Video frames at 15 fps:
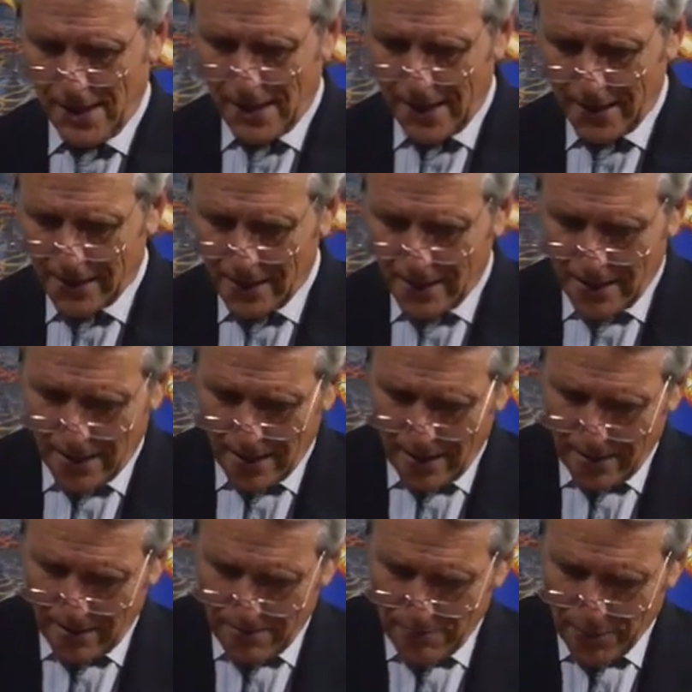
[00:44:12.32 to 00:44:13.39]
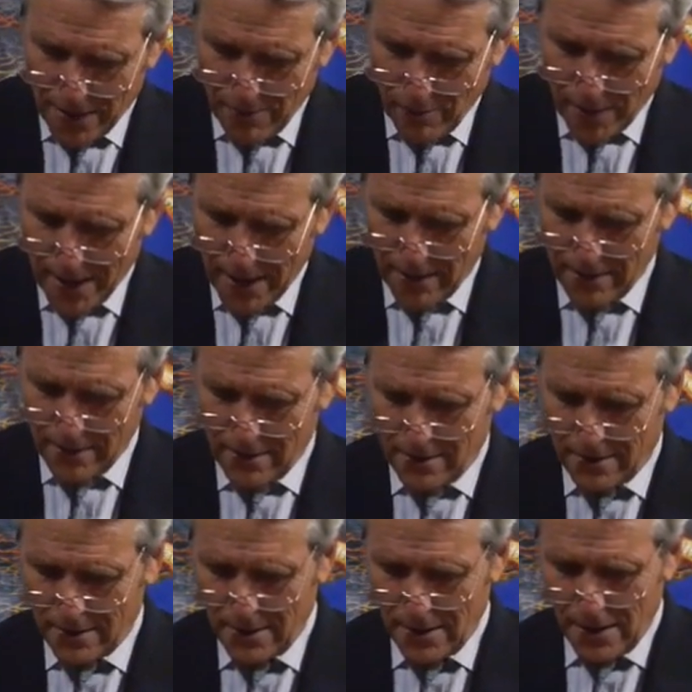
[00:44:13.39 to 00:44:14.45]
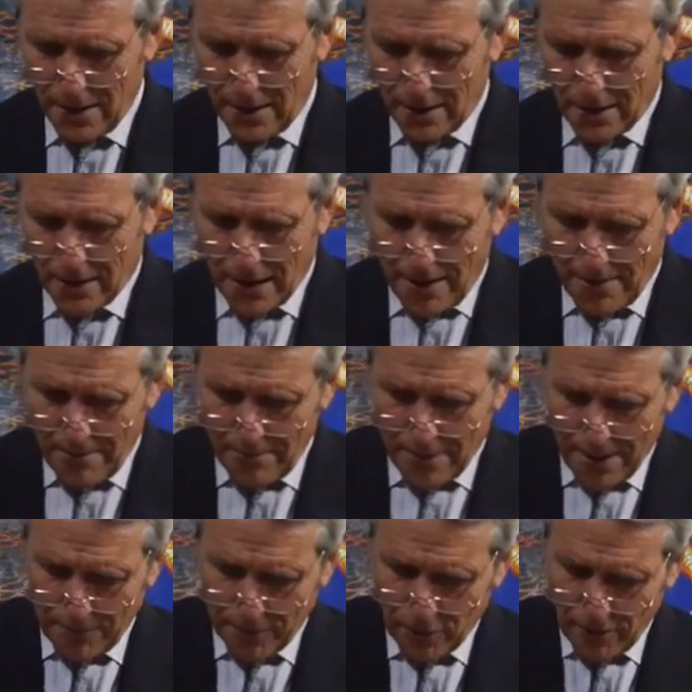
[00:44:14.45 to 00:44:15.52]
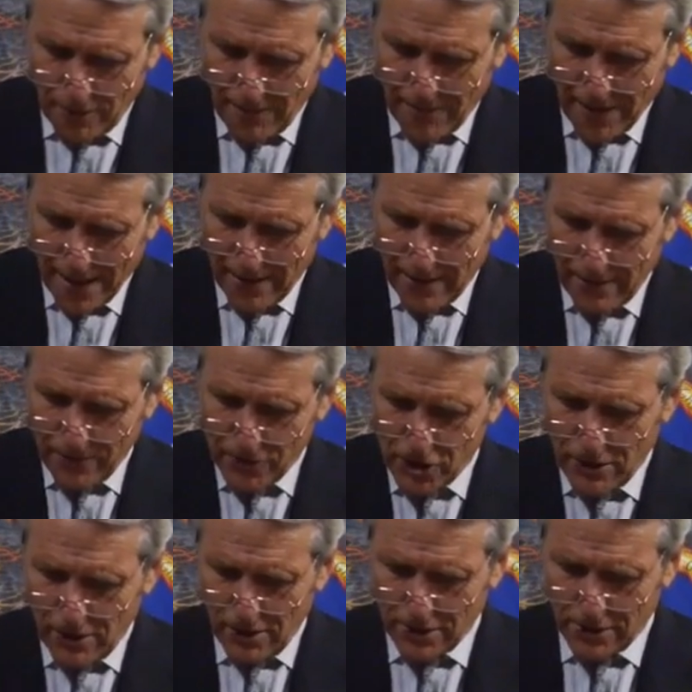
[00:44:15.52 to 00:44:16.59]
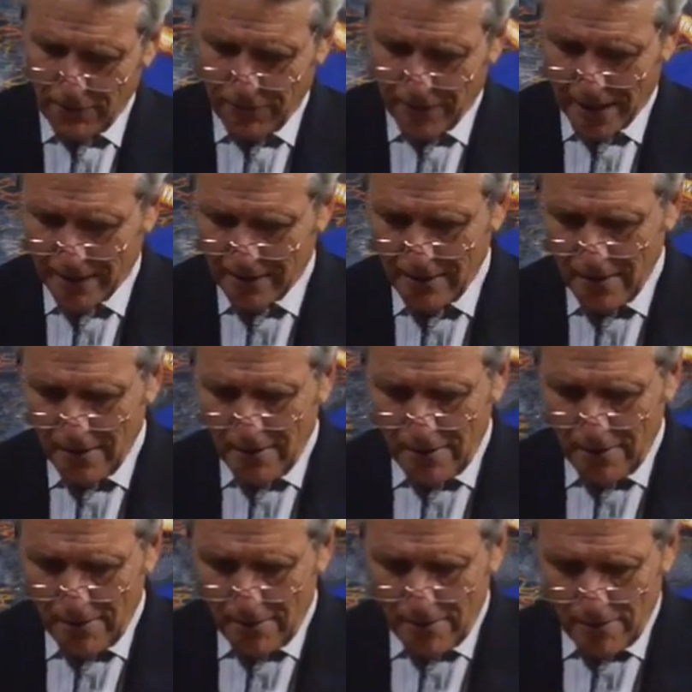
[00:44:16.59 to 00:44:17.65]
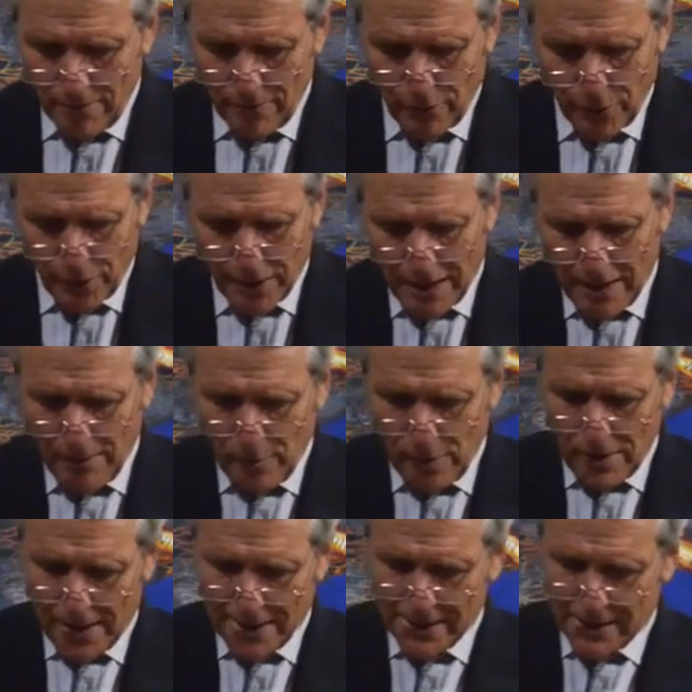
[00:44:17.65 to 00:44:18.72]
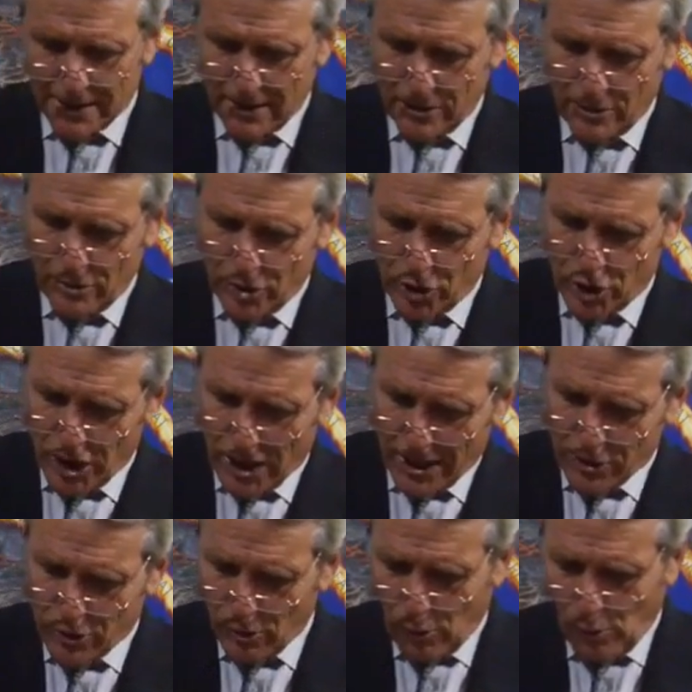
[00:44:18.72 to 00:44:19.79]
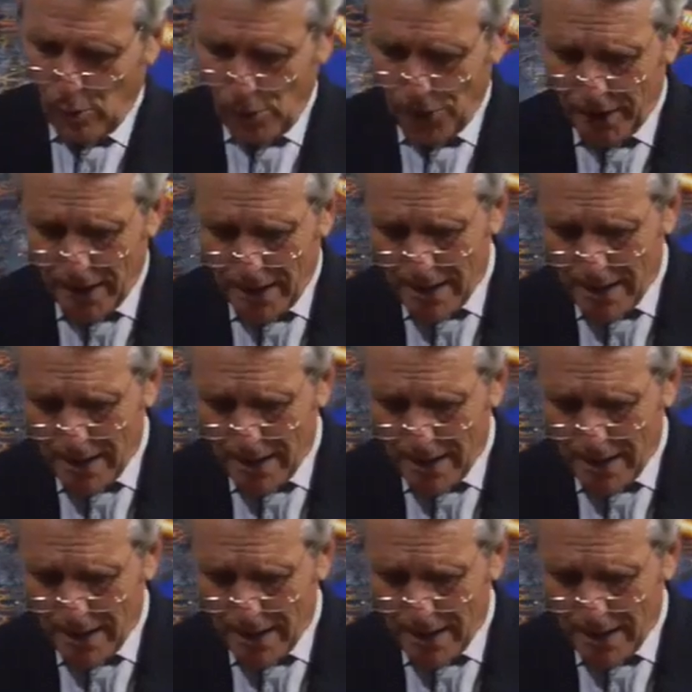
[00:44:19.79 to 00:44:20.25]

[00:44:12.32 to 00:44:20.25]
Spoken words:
Let the heathen be awakened. Come up to the valley of Jehoshaphat, for there will I sit to judge all the